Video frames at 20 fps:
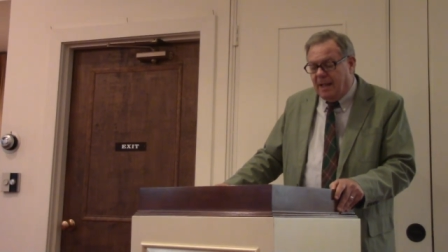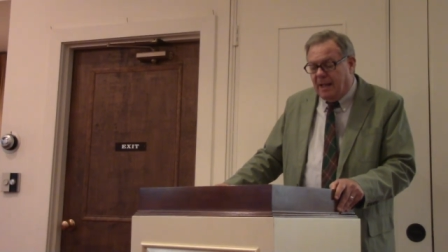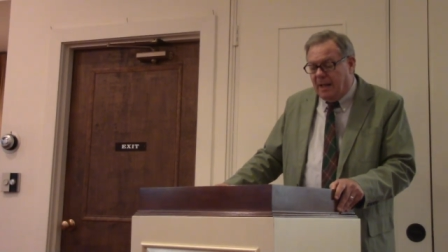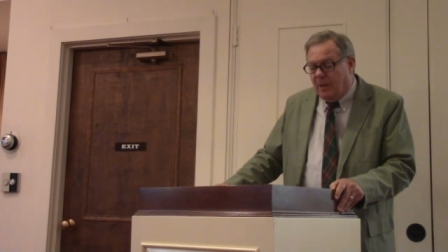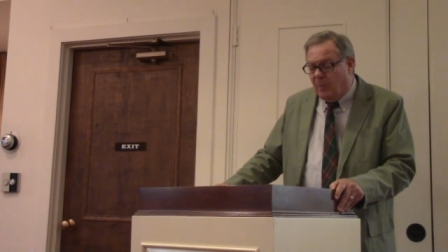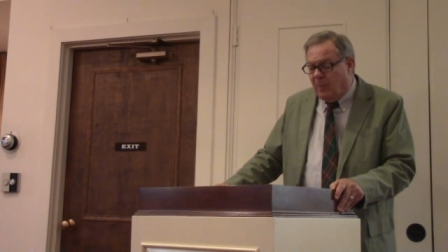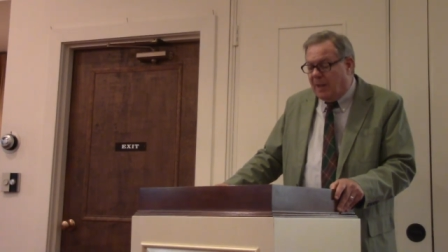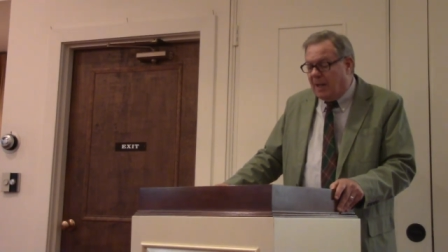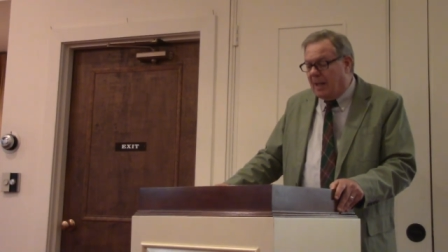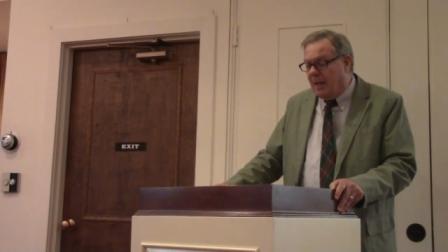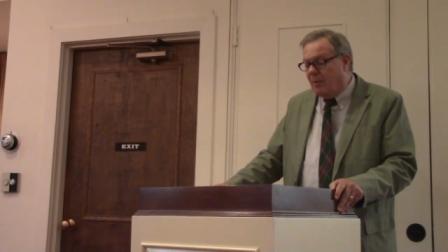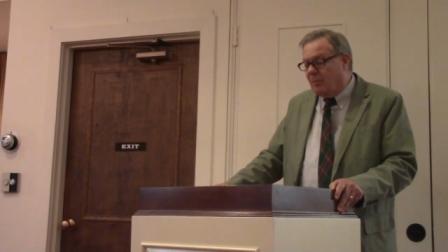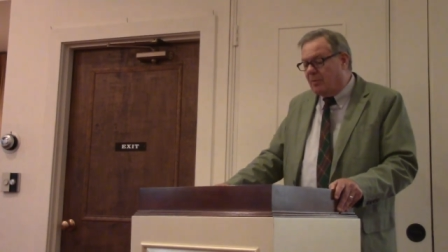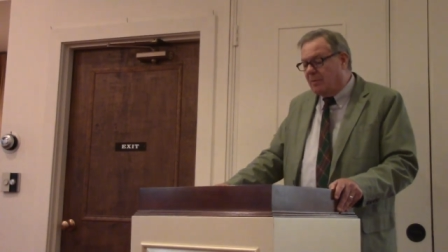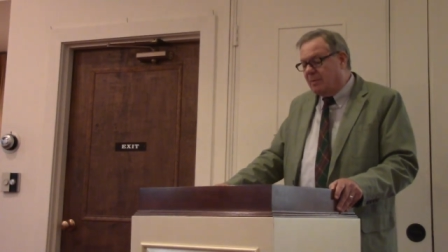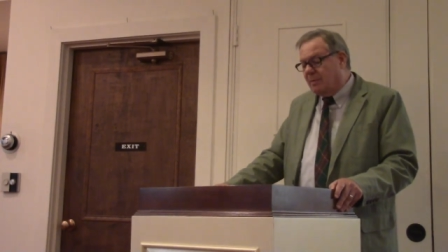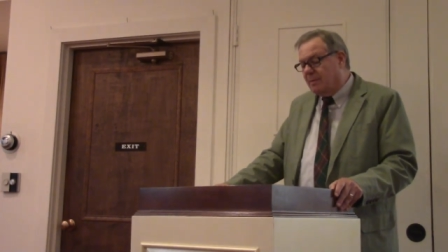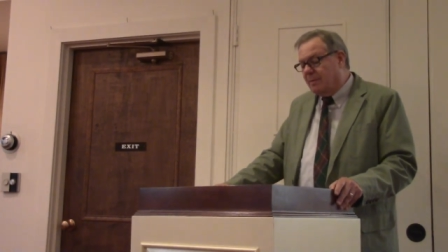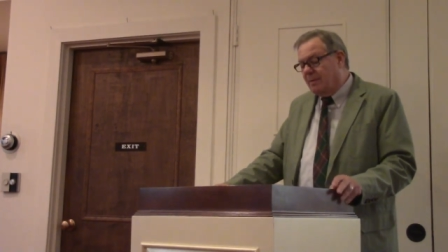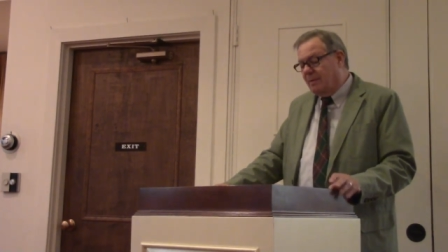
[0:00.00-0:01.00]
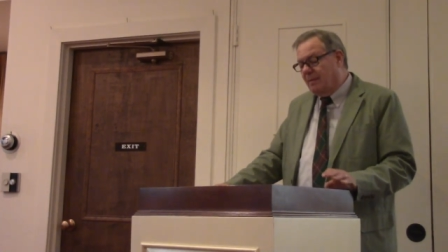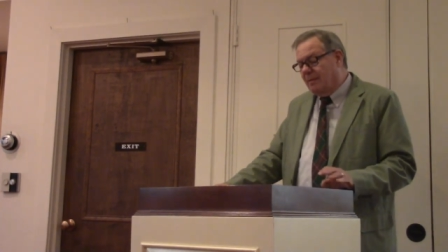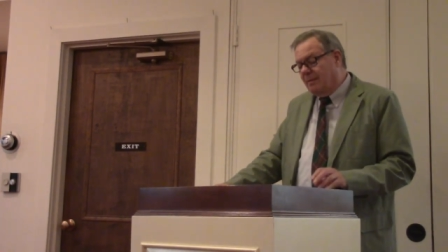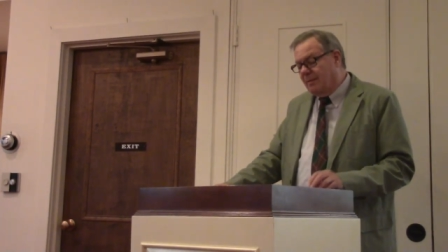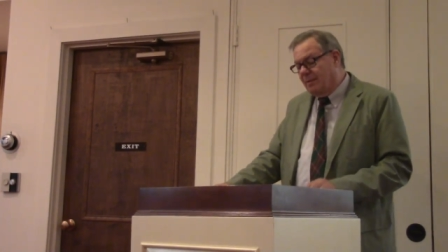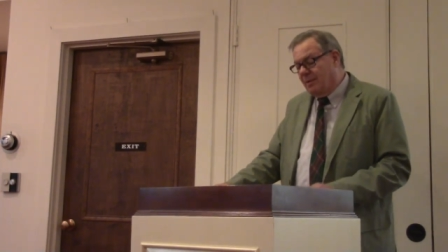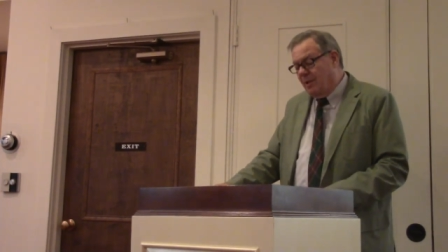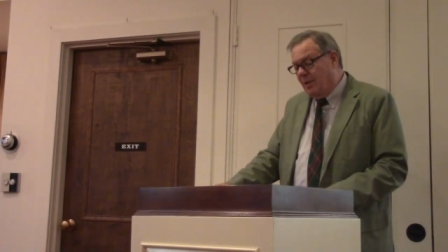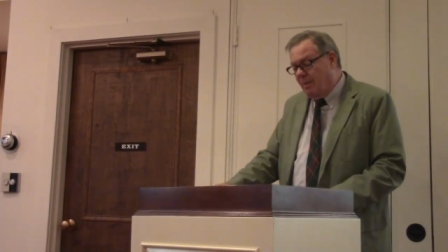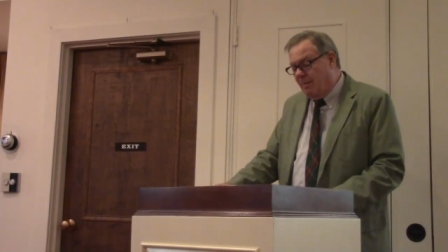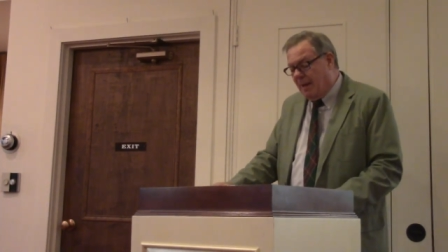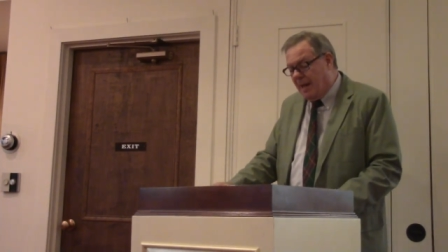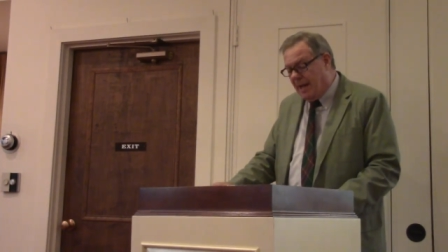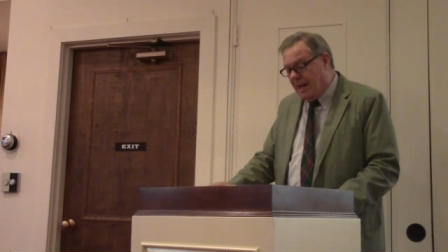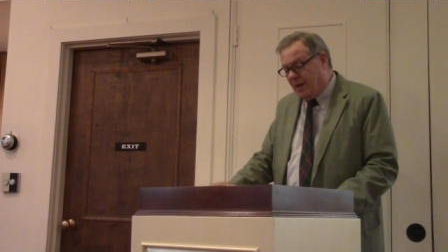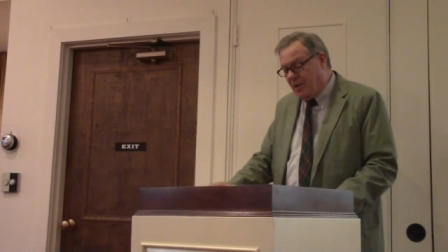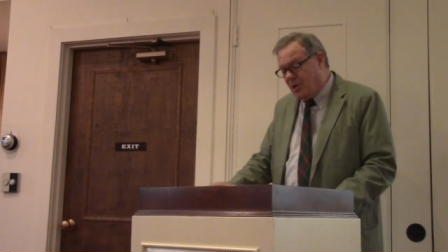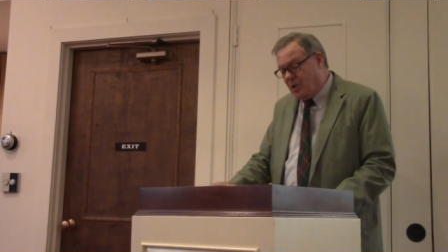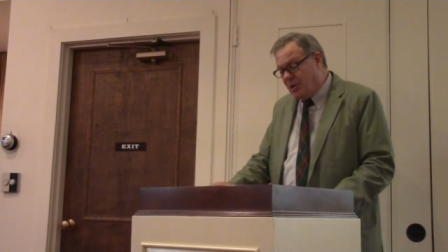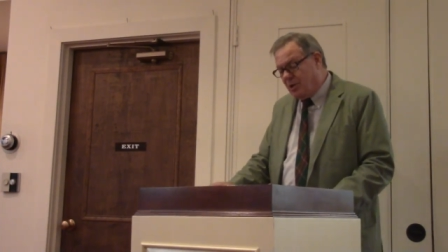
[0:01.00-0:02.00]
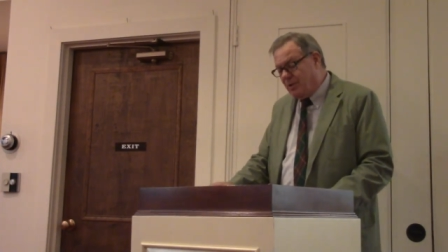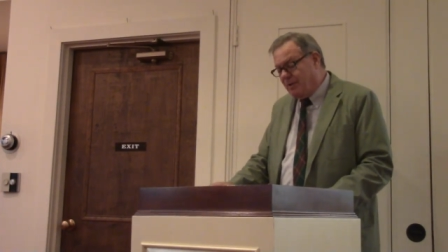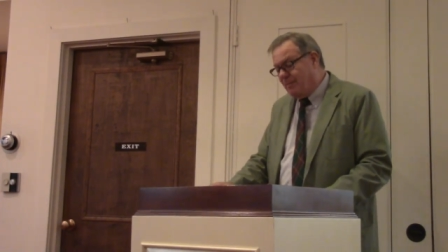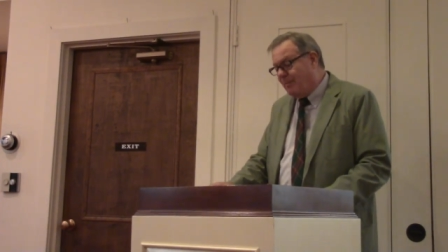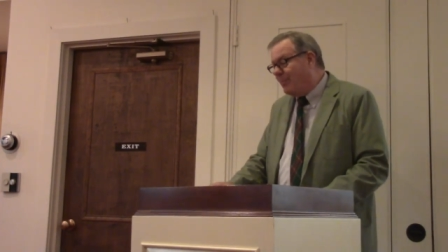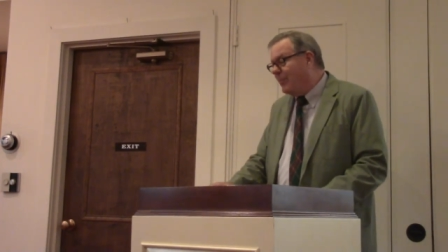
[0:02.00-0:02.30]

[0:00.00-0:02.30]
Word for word: I went out to the match,